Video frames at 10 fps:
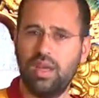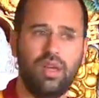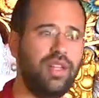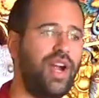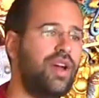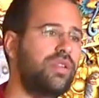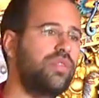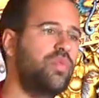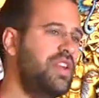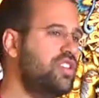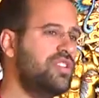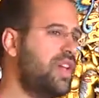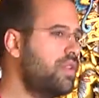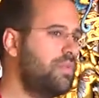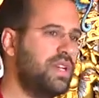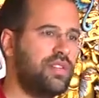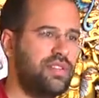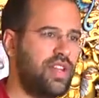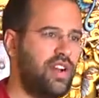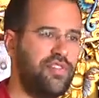there are religious aspects,
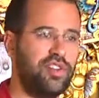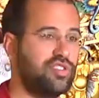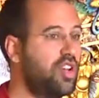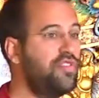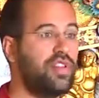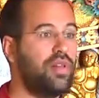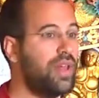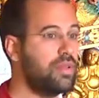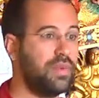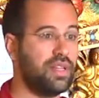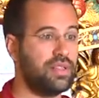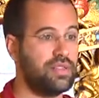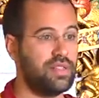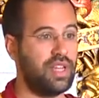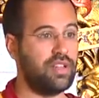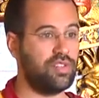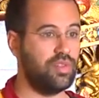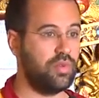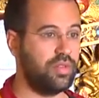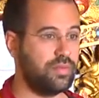there are philosophical aspects, and so
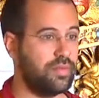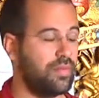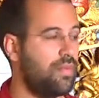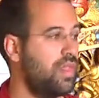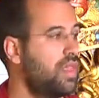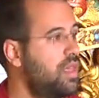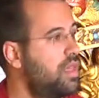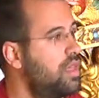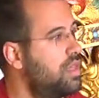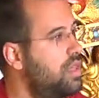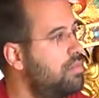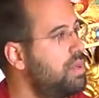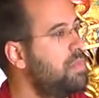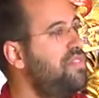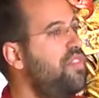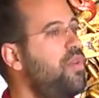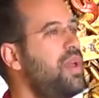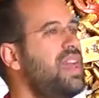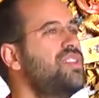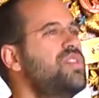on. But before we
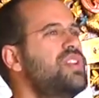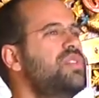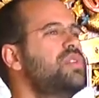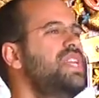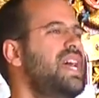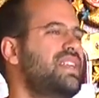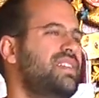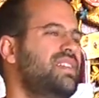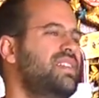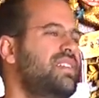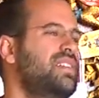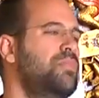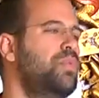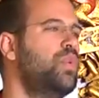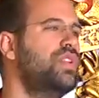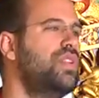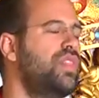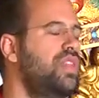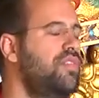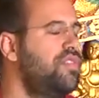enter into that, the important
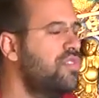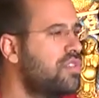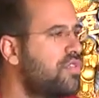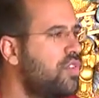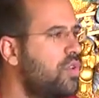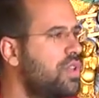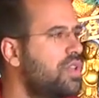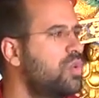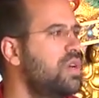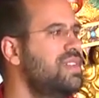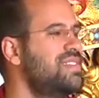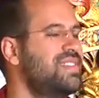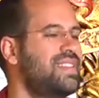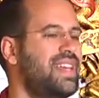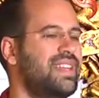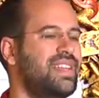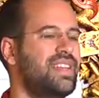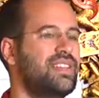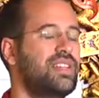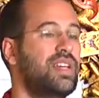thing, first of all, is to understand that
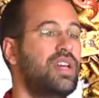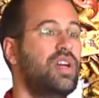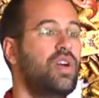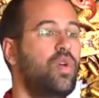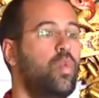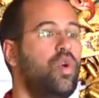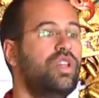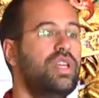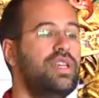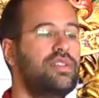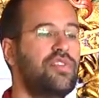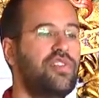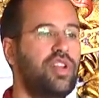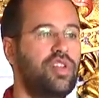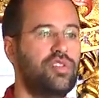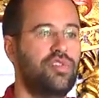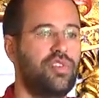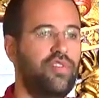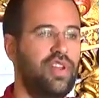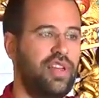what is a philosophy
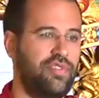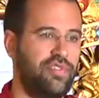of life?